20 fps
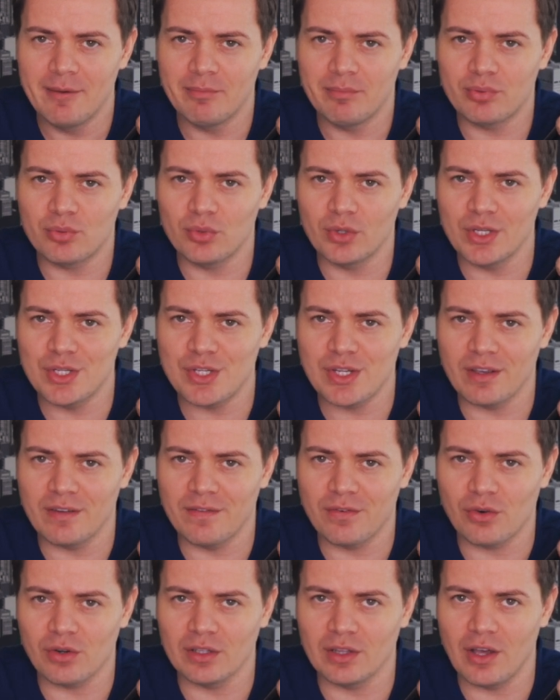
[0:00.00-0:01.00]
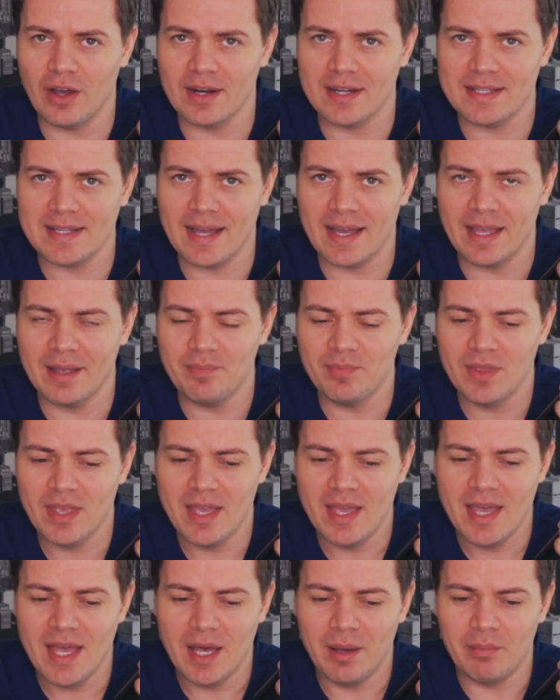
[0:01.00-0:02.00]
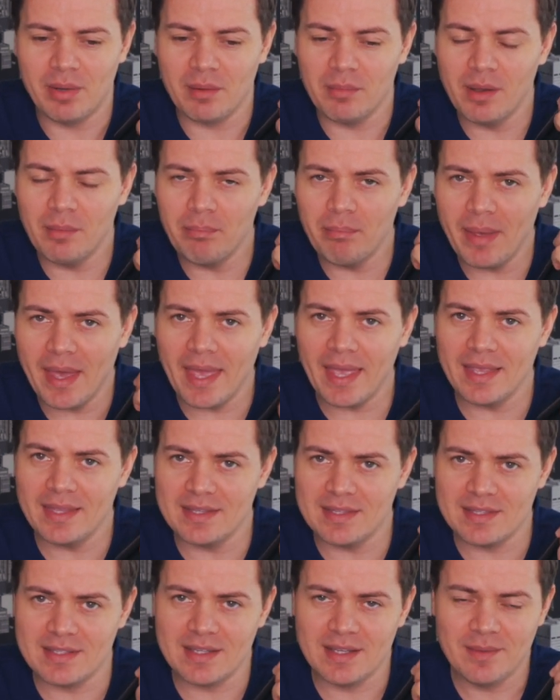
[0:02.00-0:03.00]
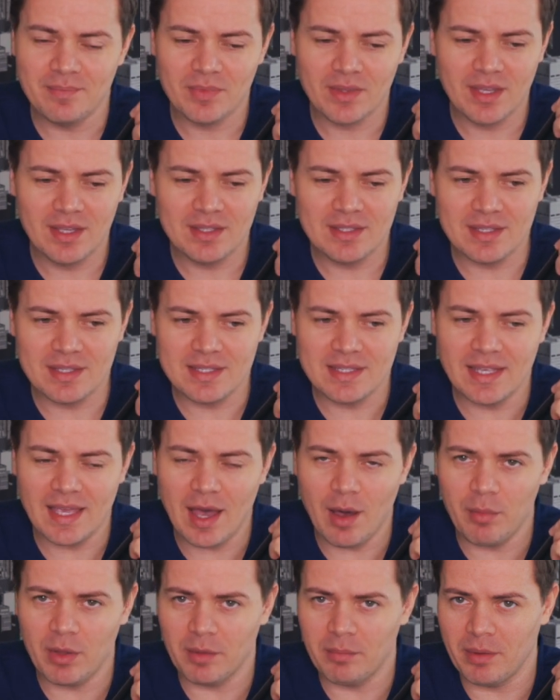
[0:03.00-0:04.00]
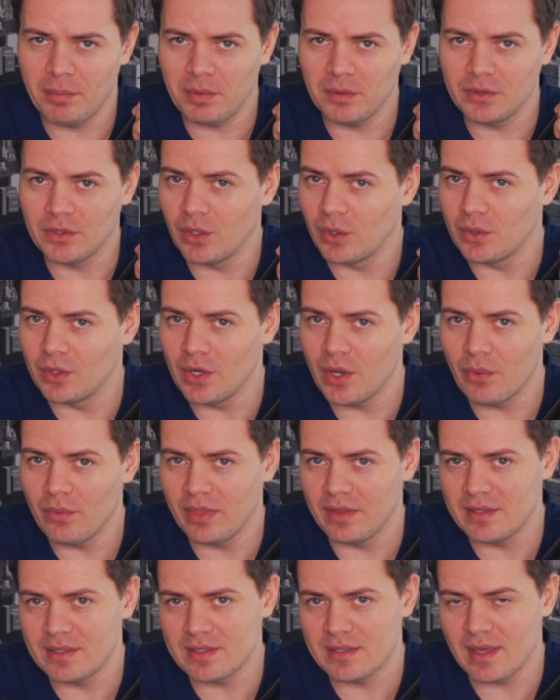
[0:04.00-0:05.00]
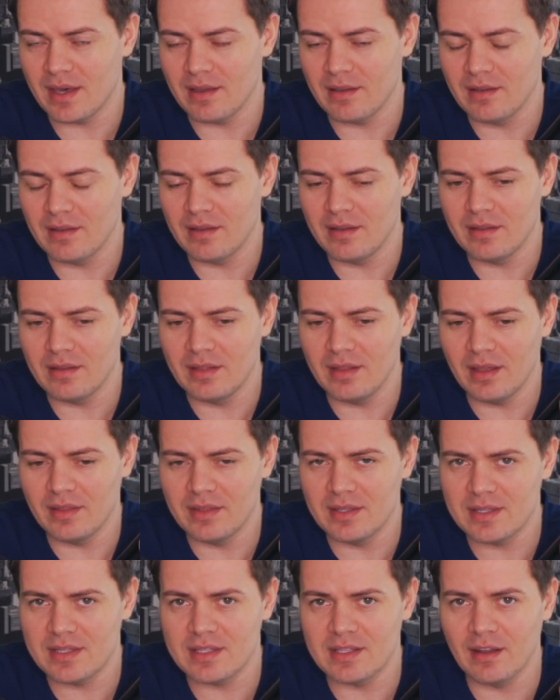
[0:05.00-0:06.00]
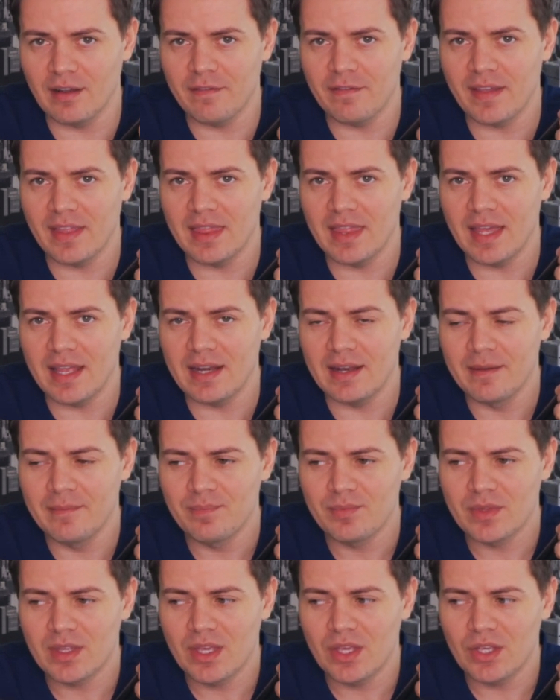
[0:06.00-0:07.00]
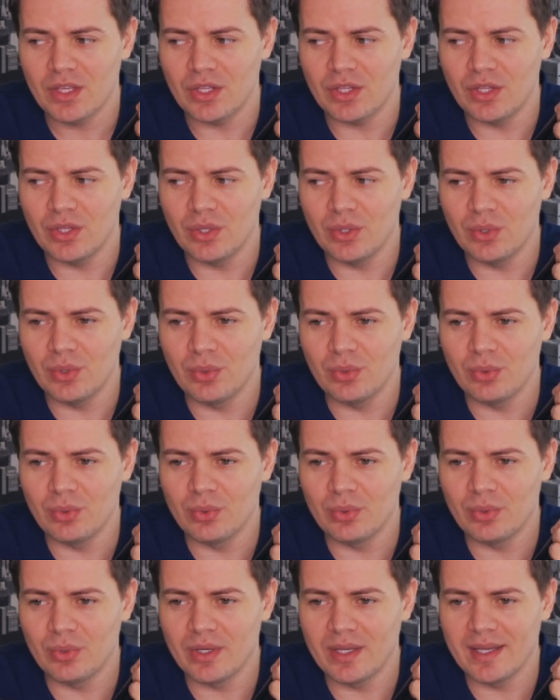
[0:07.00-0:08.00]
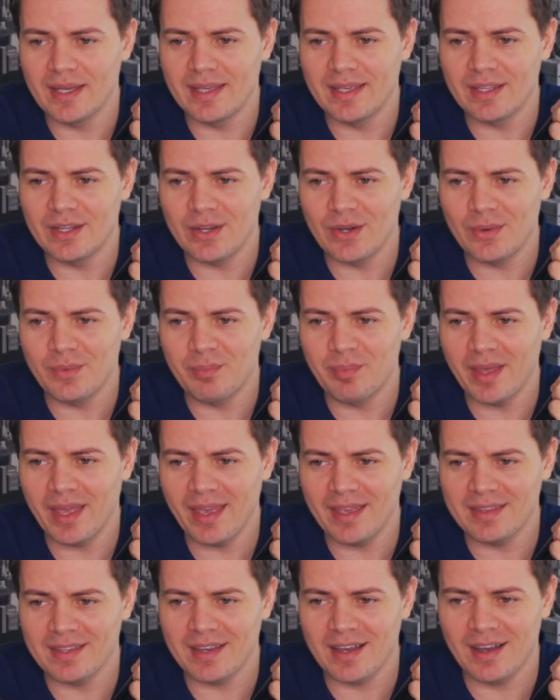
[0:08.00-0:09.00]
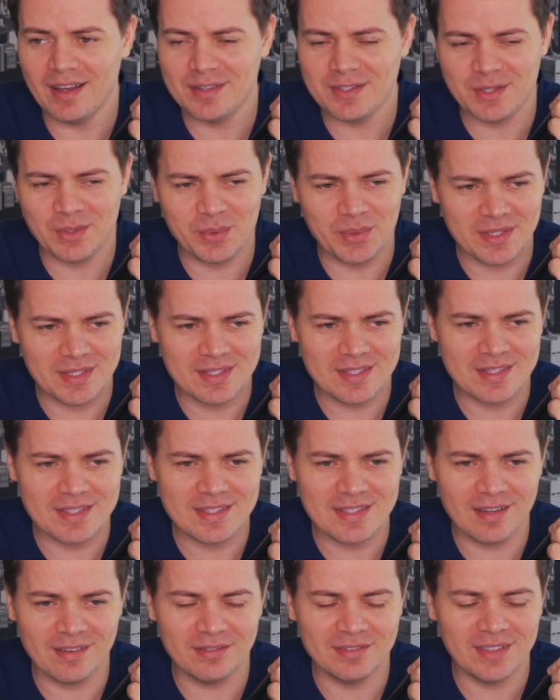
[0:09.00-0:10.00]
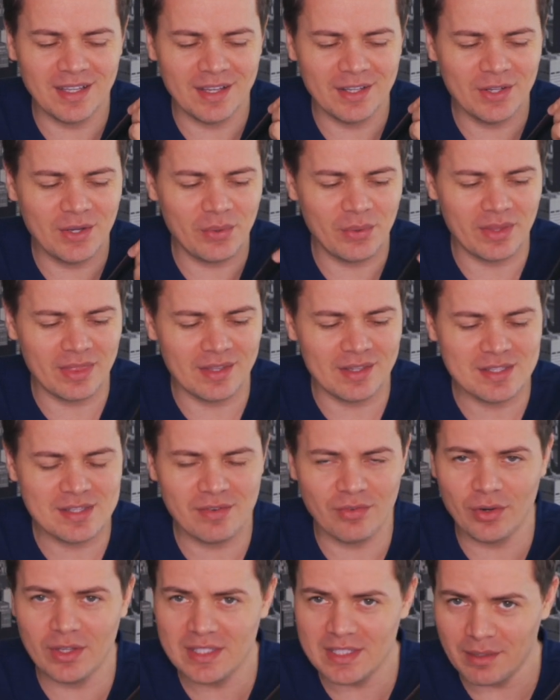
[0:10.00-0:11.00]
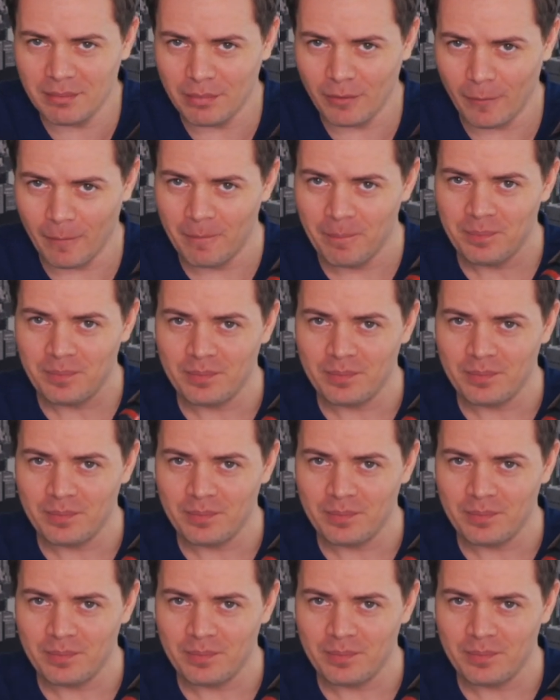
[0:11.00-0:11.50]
preaching for a long time. But I'm amazed to see how many people don't know this stuff, and then you pay the consequences of not knowing this. For example,